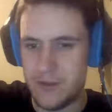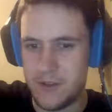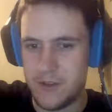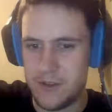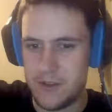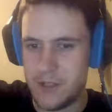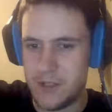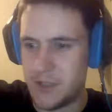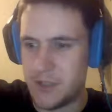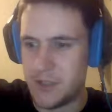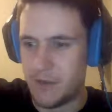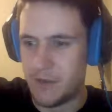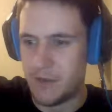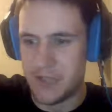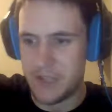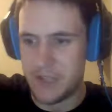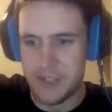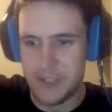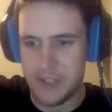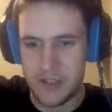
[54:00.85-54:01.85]
do it for
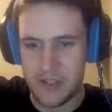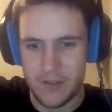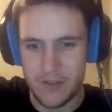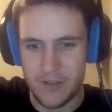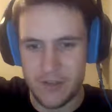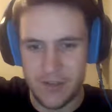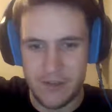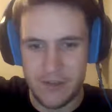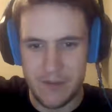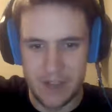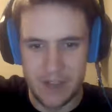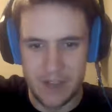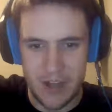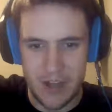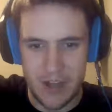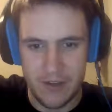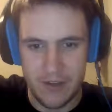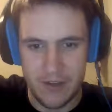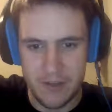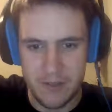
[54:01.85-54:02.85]
this edition of Champions
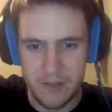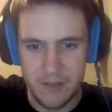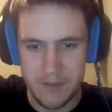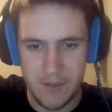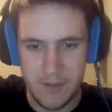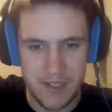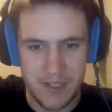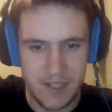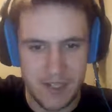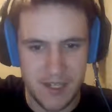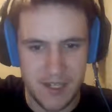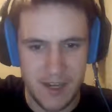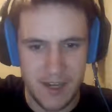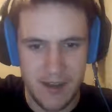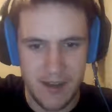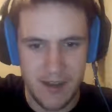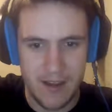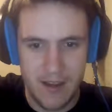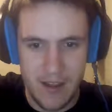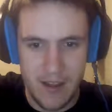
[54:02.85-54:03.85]
Challengers. Yeah. But
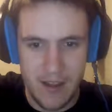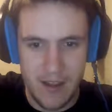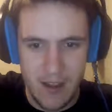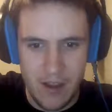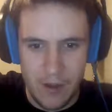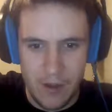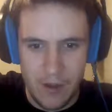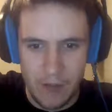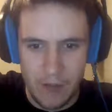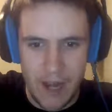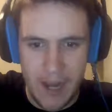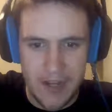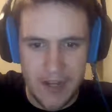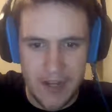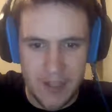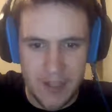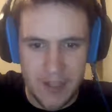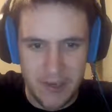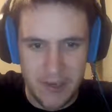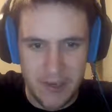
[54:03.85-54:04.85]
Ryan,
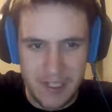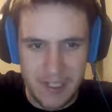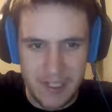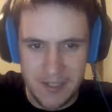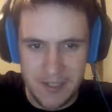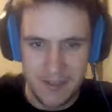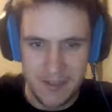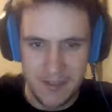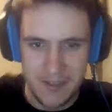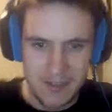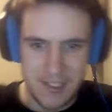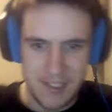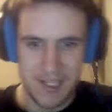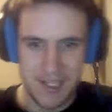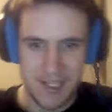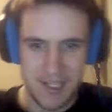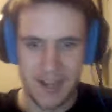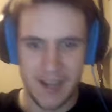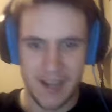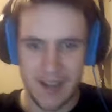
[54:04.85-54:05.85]
as always, it's
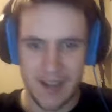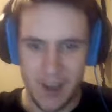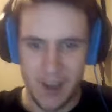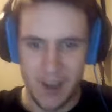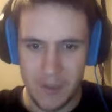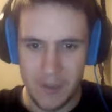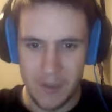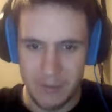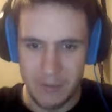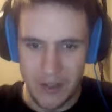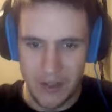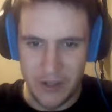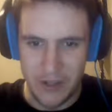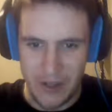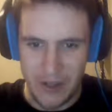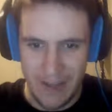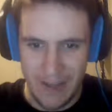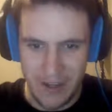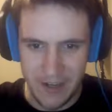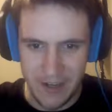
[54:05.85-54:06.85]
always a pleasure
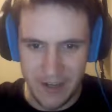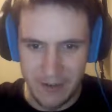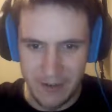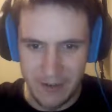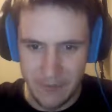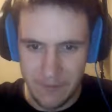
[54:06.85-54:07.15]
having you.